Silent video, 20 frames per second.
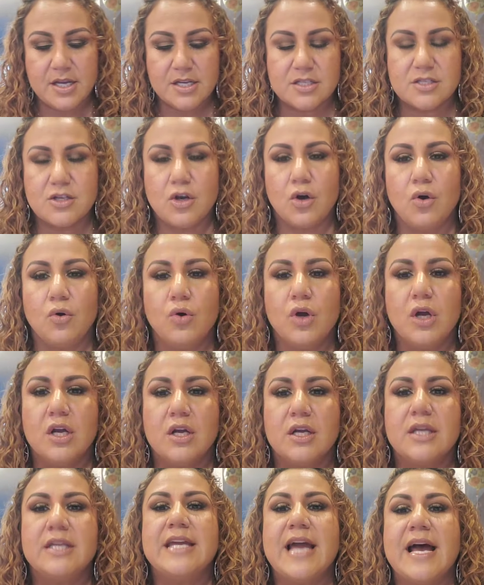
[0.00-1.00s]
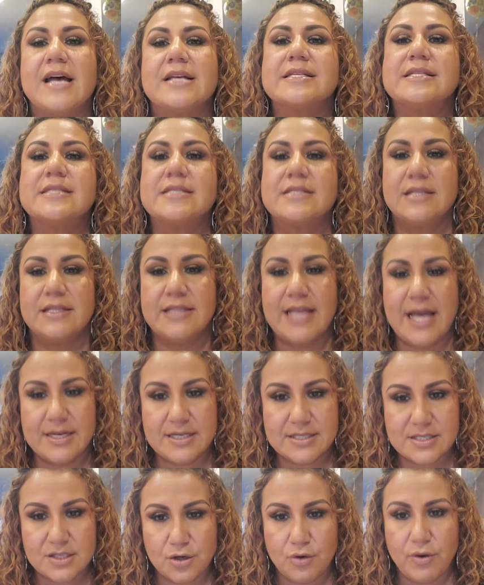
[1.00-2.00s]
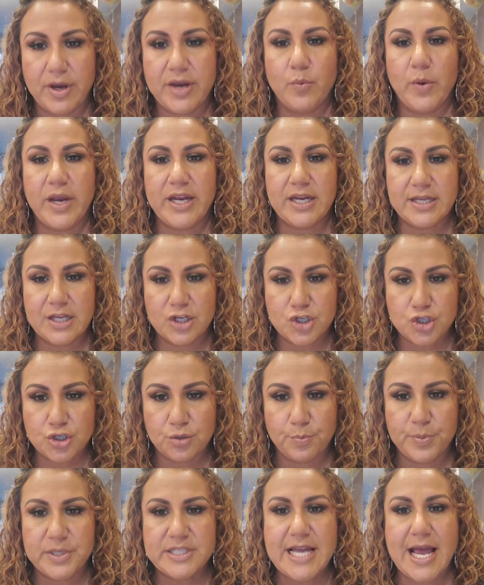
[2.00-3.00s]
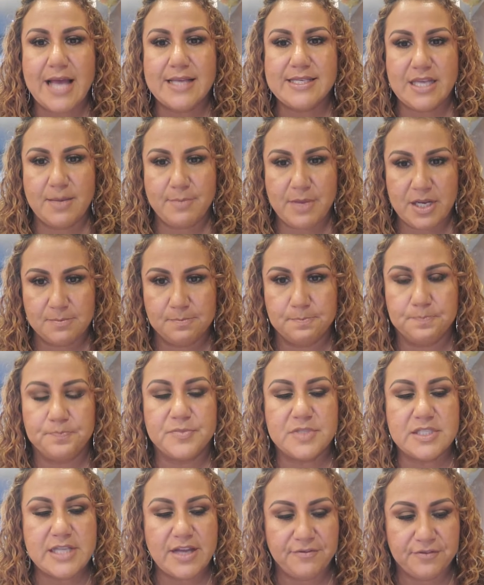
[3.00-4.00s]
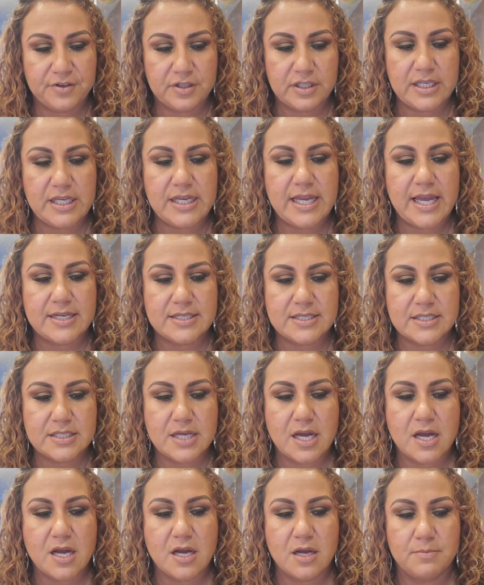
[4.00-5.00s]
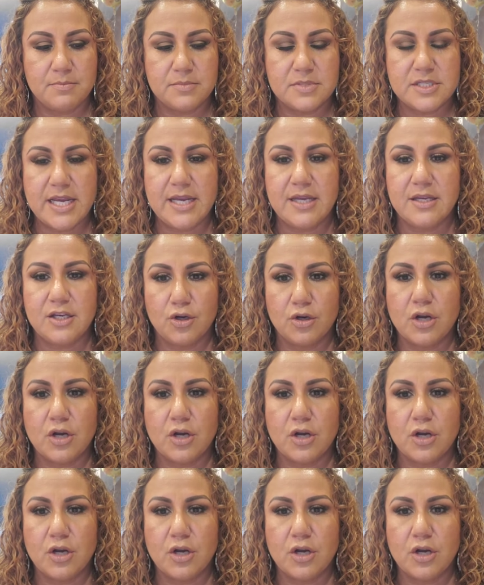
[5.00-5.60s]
So yes, that is a great way to get your potassium in. Definitely take your